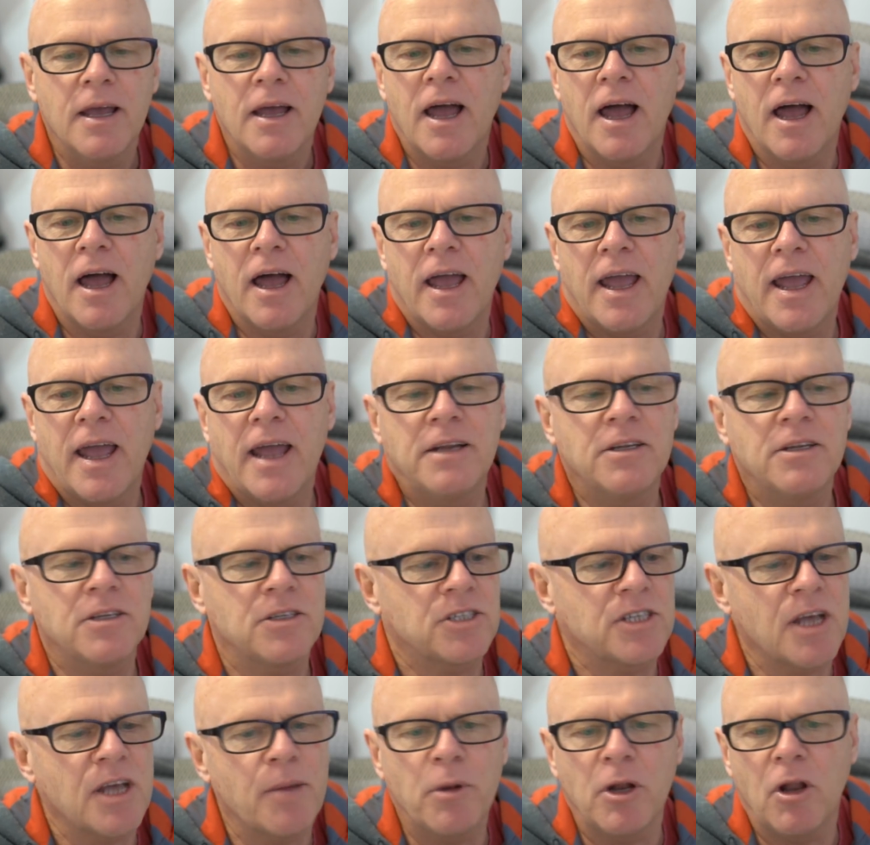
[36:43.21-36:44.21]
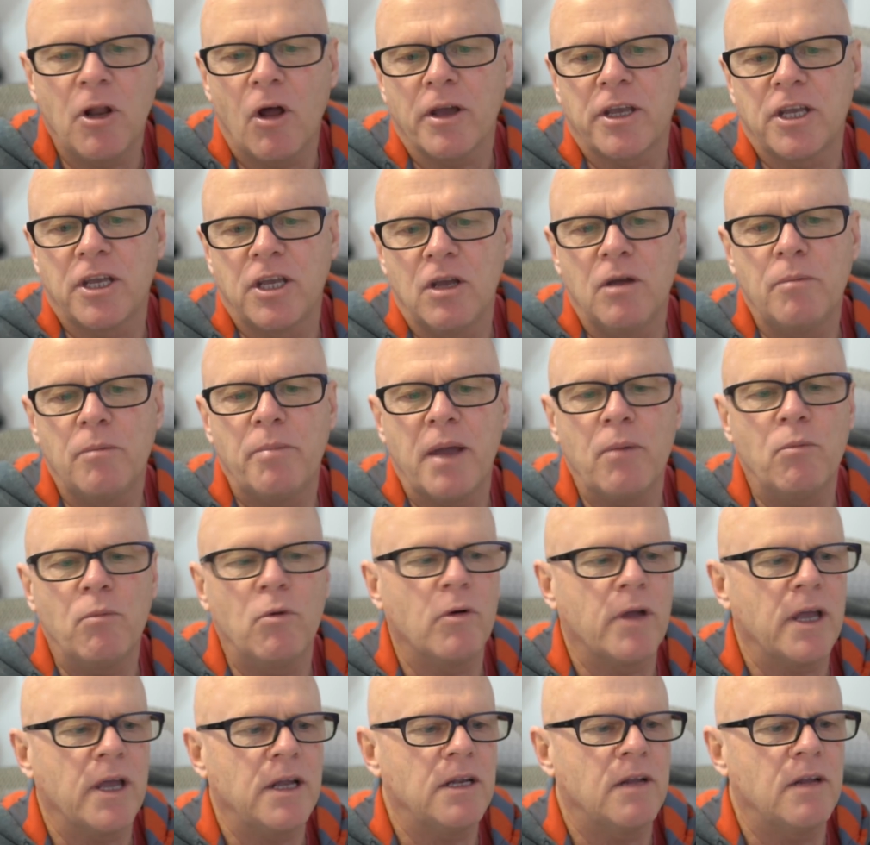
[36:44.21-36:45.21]
Uh, and someone like you, Ben,
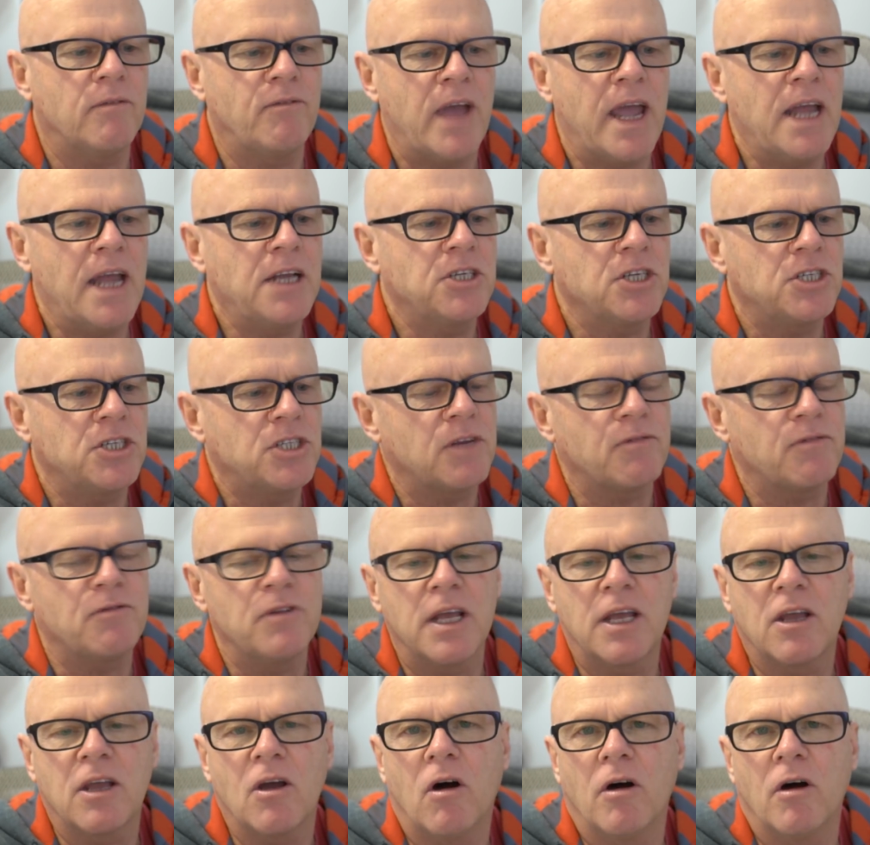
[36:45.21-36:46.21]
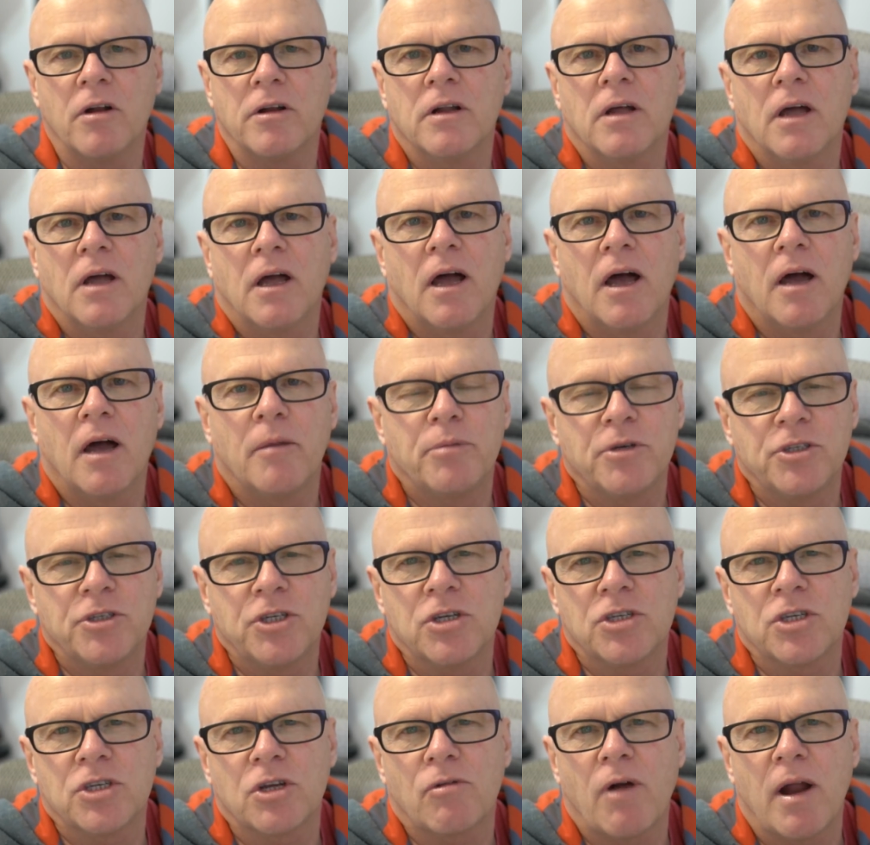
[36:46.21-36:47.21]
will get an advantage if Nikon uh,
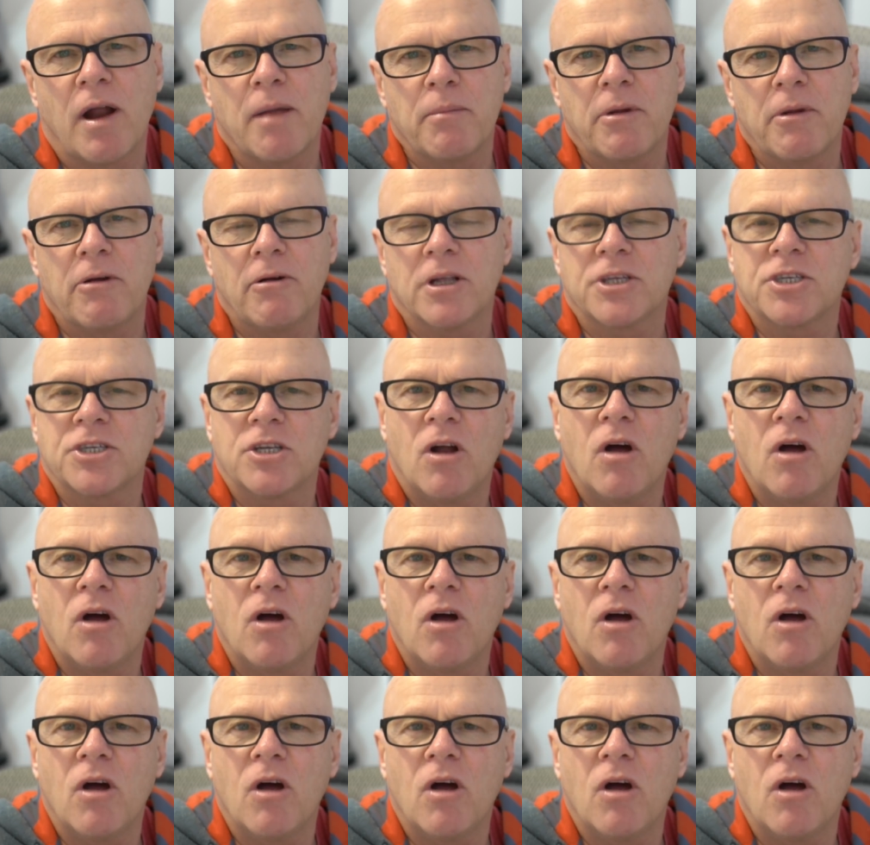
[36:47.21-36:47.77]
produce a great mirrorless.